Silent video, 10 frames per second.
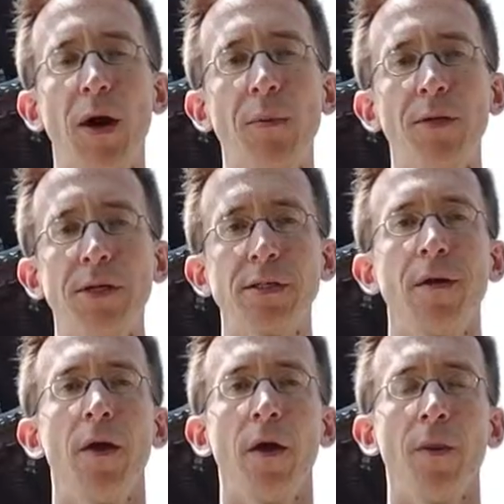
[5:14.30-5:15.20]
properties.
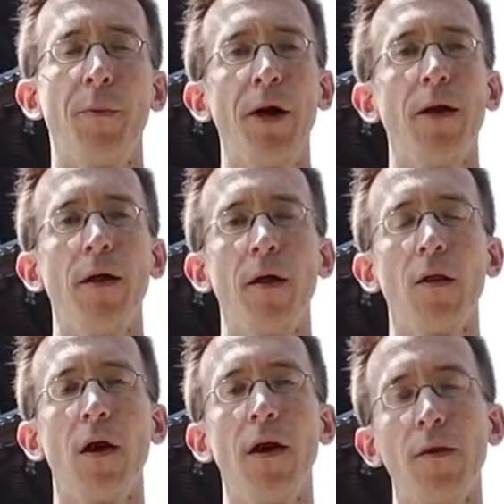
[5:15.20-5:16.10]
But
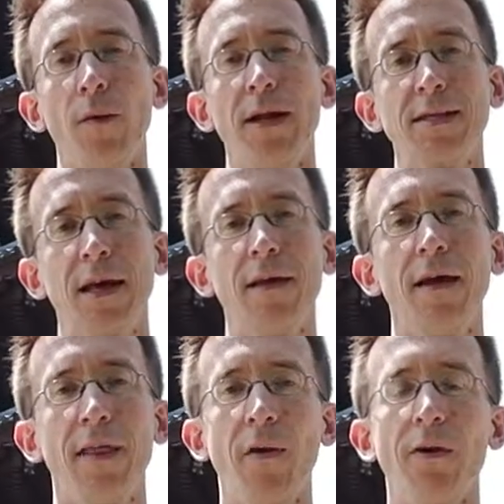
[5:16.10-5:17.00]
another way to say
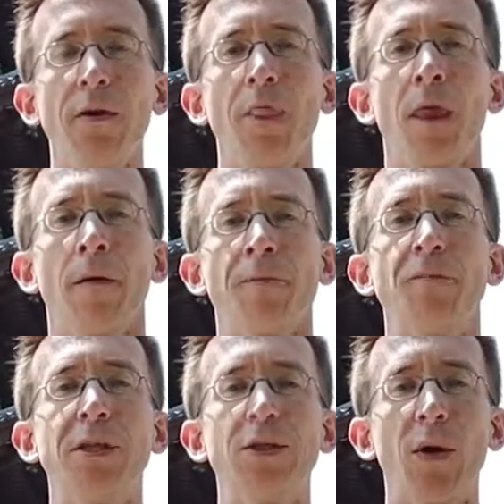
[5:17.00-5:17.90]
that would
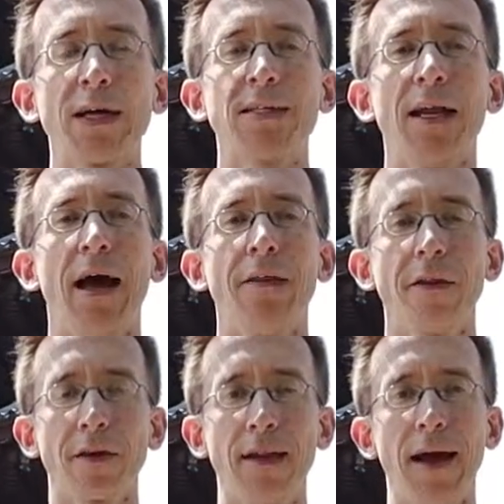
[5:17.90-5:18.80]
be directed at
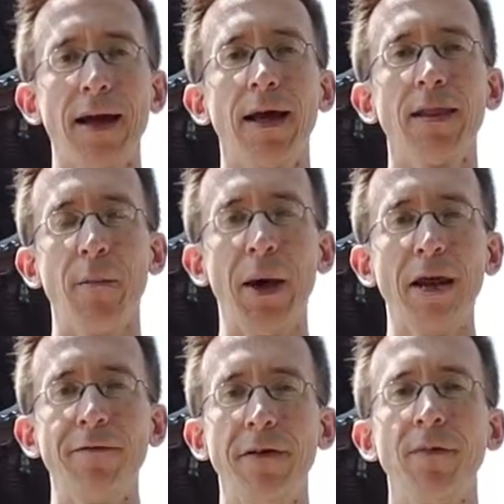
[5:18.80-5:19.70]
the client, and the
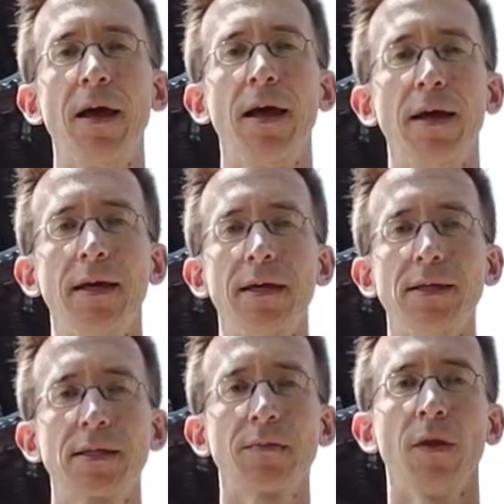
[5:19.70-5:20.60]
benefit
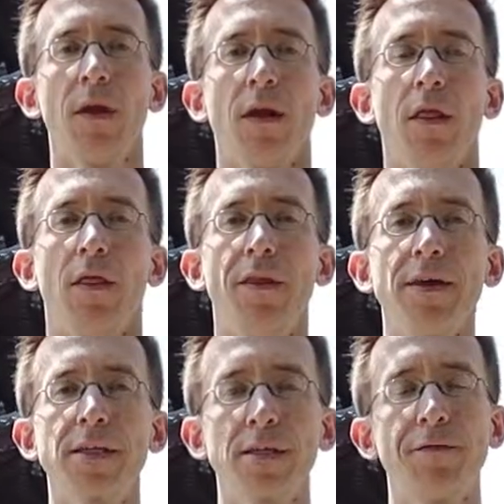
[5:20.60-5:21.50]
is
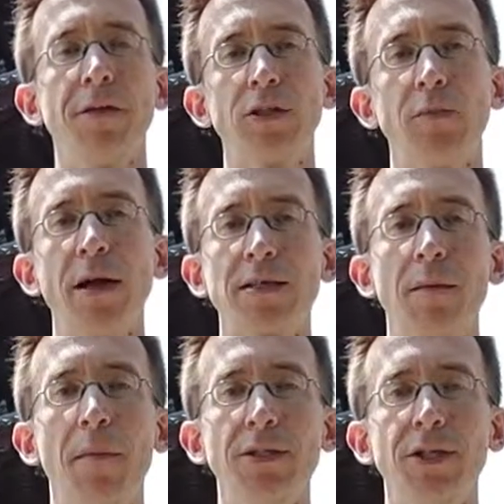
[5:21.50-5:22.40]
this feature makes it
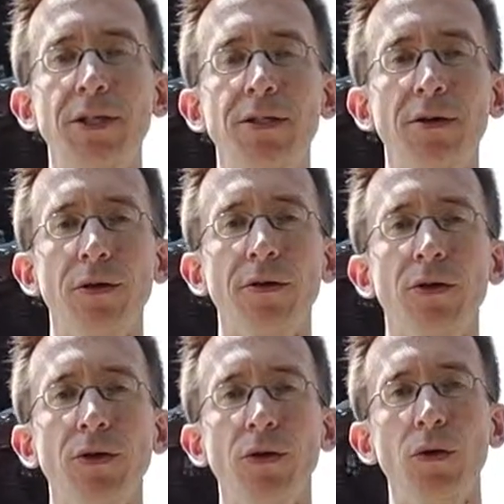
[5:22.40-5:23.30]
much easier
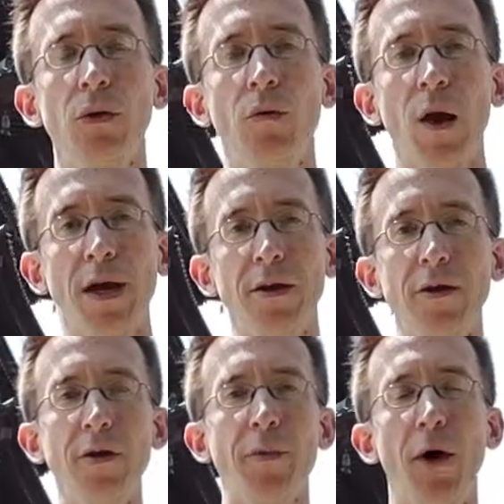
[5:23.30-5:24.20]
to write
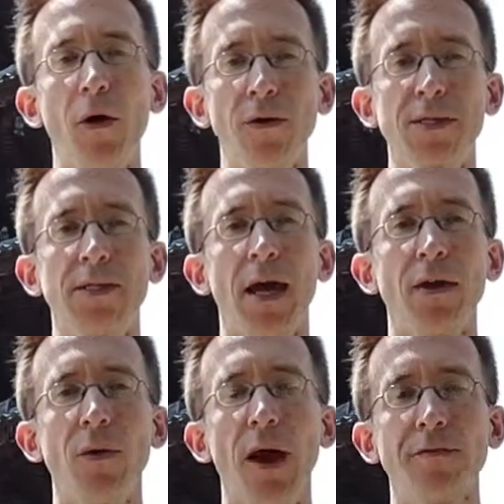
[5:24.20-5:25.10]
new posts that
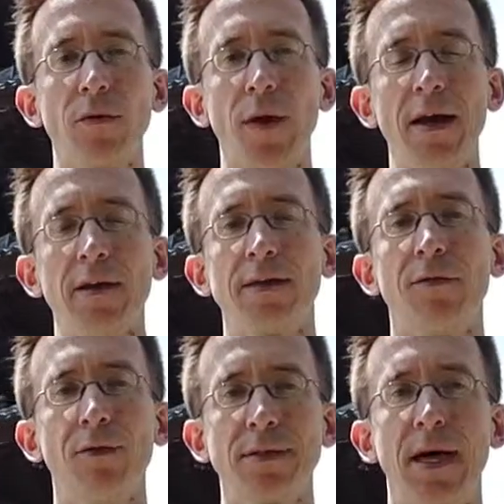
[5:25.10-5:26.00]
you have to write
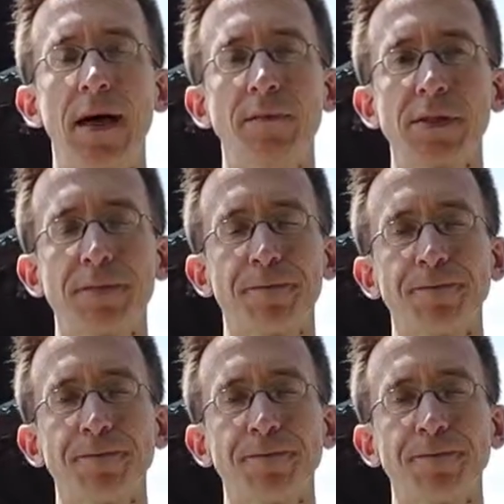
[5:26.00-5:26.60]
several times.